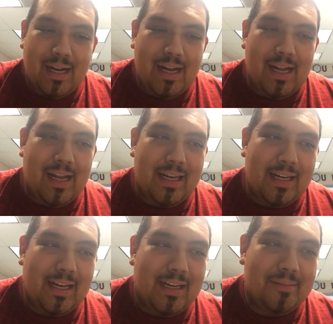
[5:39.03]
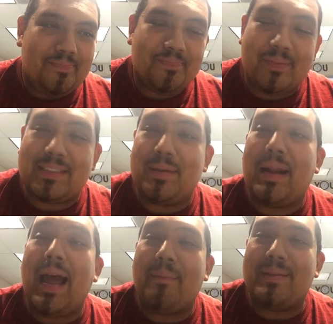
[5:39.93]
And we'll see
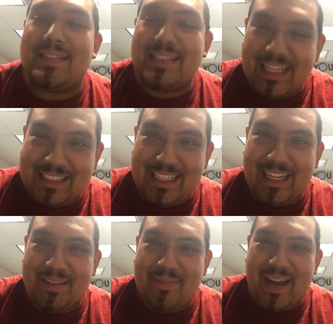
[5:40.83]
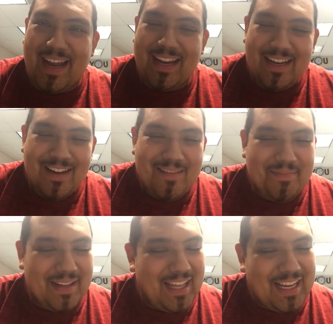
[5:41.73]
what happens next year, man.
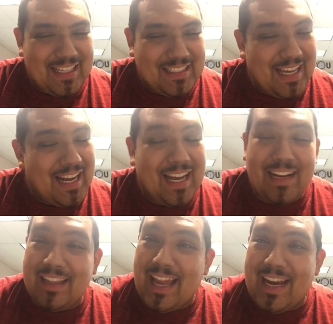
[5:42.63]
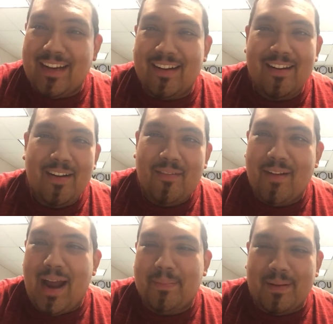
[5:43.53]
But like I said, I'm a Laker,
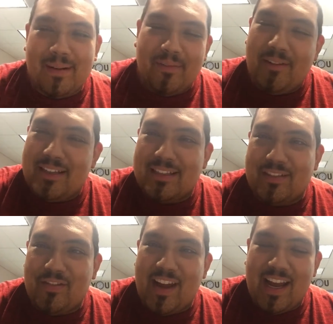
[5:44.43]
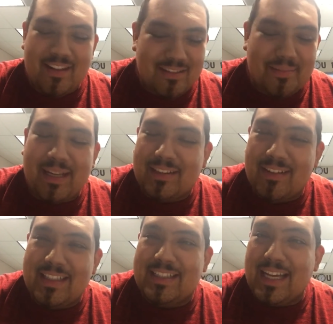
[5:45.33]
Raptor, and Wizards fan. Those are my
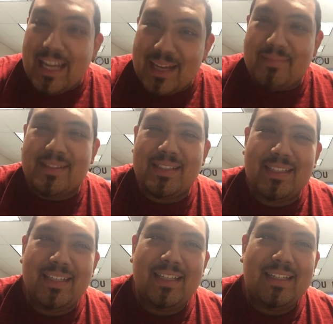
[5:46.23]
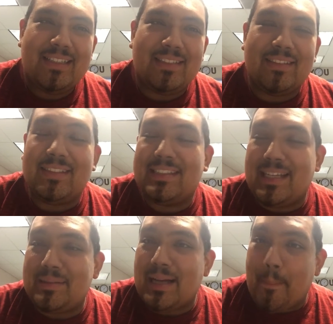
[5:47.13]
three teams. So those are the
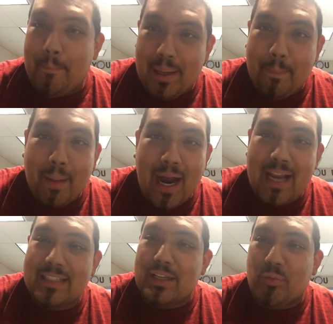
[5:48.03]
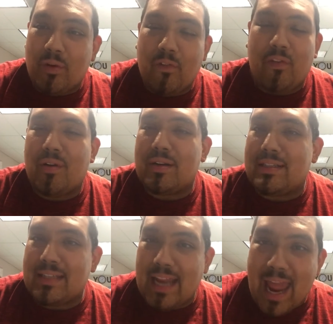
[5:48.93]
teams I be biased and root for
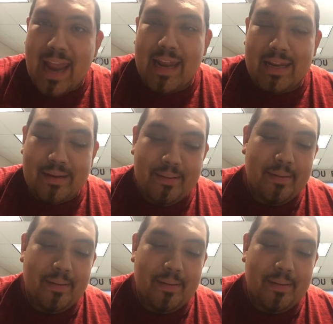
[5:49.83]
till the end.